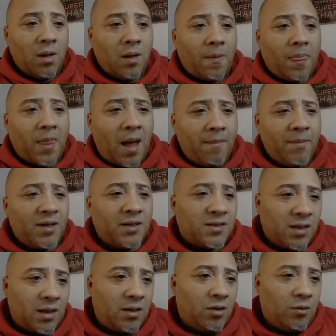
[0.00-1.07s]
I'm going to
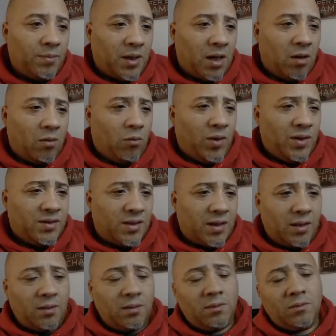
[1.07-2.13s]
say it'll be out
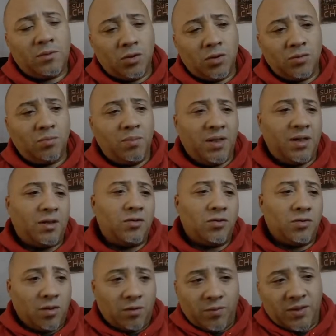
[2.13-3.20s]
Monday,
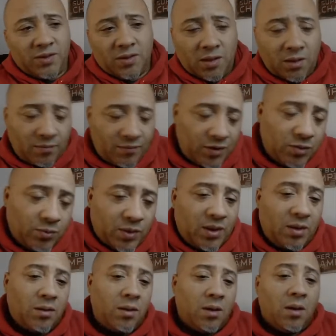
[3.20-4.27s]
Tuesday, or Wednesday of this
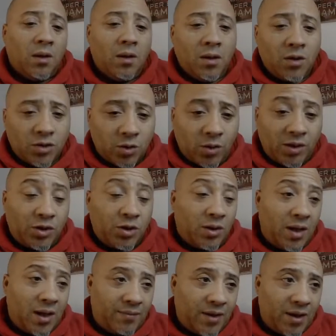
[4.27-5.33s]
week. So I should
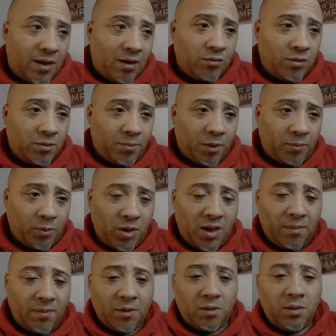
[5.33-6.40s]
have that out, the Purple
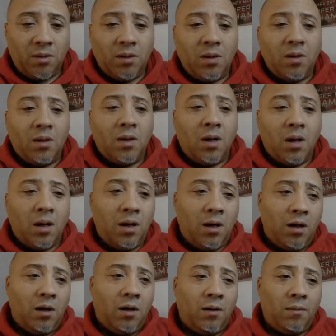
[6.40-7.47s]
Hammer.
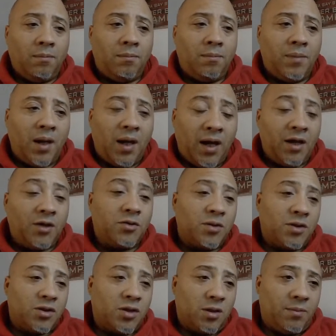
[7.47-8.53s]

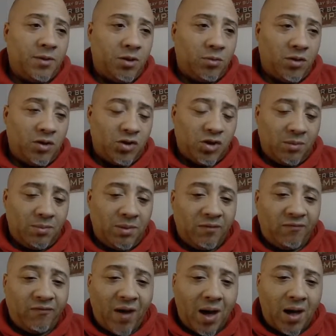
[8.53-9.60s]
Adrian's going to be doing the
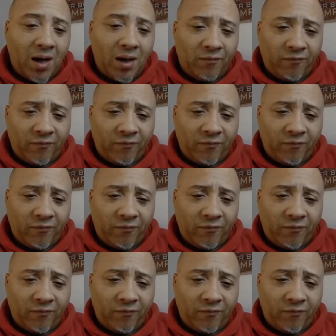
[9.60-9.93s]
GB5.